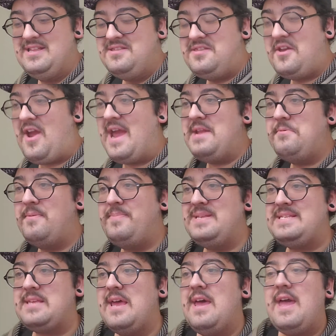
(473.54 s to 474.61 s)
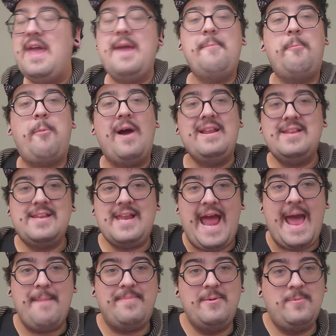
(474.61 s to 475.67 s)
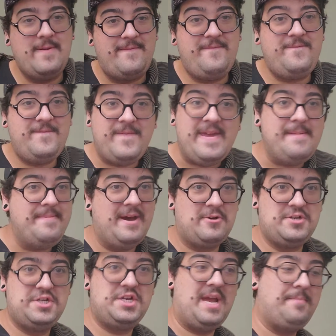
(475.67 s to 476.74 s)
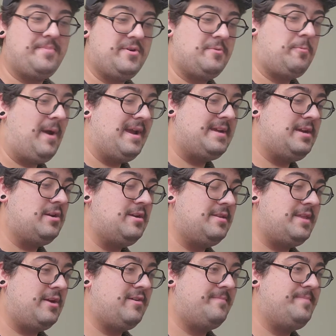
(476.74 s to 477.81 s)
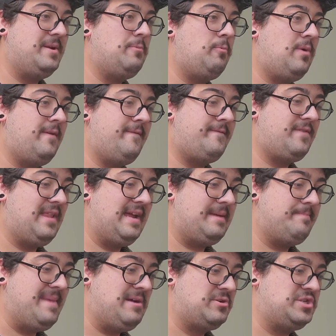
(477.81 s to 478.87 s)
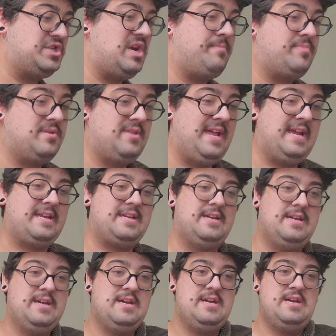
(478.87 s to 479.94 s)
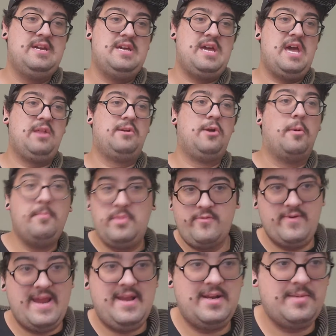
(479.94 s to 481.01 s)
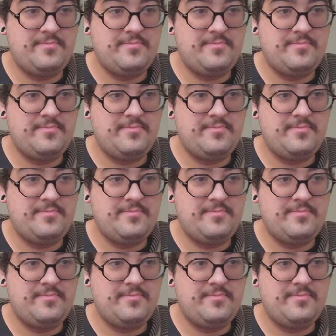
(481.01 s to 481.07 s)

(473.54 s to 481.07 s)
There had to have been. And why did it happen with female Shepherd? Why couldn't there have been one for like male Shepherd? Like, I don't know, Miranda